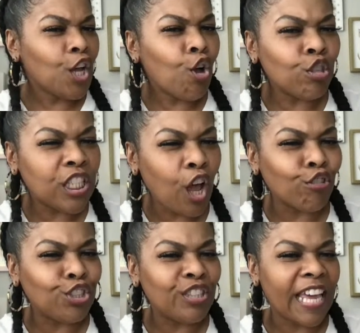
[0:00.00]
Who
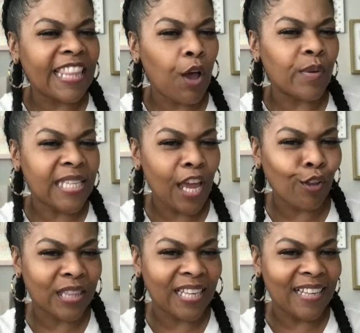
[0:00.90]
told you that that was
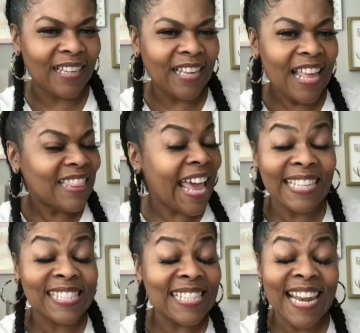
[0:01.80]
healthy?
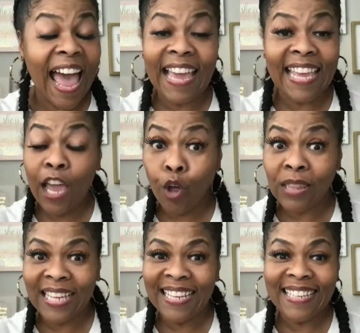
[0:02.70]
That's not
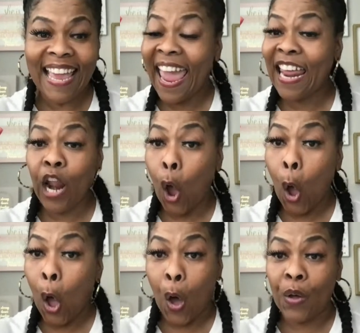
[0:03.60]
healthy at
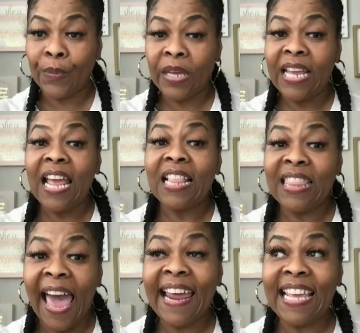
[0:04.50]
all.
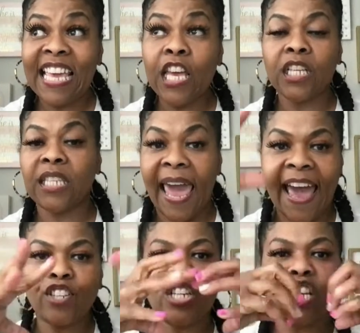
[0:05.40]
that is
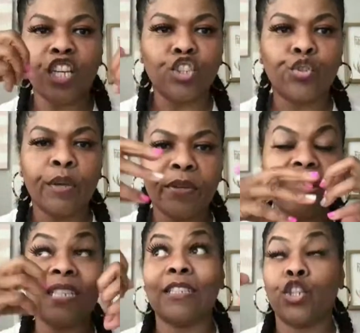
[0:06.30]
actually
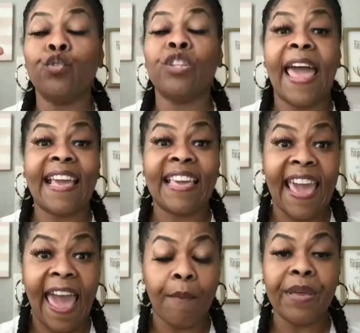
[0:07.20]
contributing to that
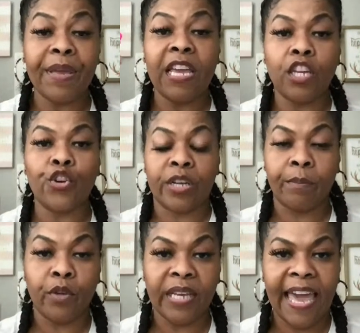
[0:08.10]
gap in your
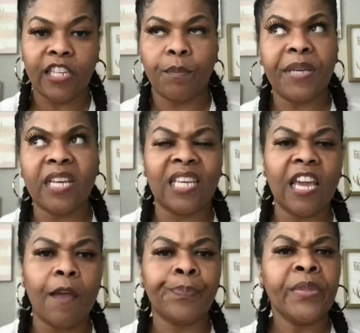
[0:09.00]
communication. Because
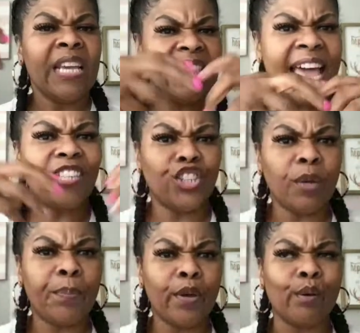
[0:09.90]
again, that's your
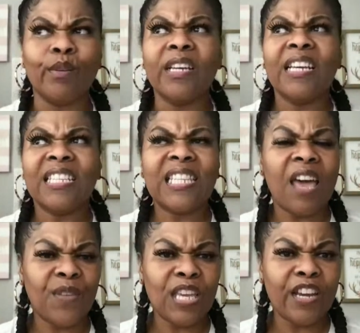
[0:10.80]
boo.
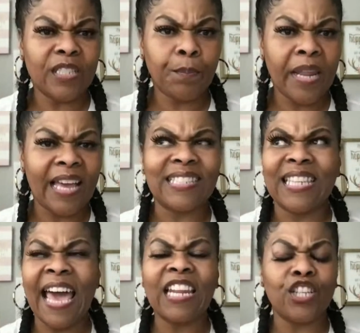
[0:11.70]
7 years plus,
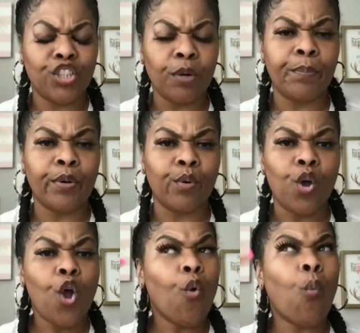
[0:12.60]
that is your
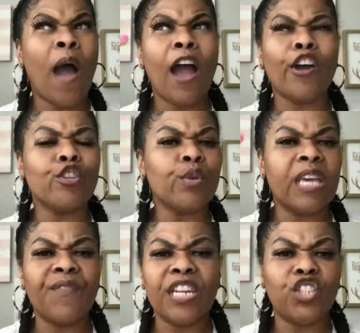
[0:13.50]
boo. Why are you
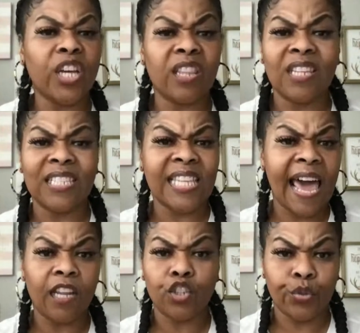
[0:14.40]
giving each other the
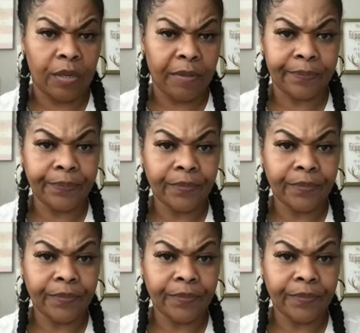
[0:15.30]
silent treatment?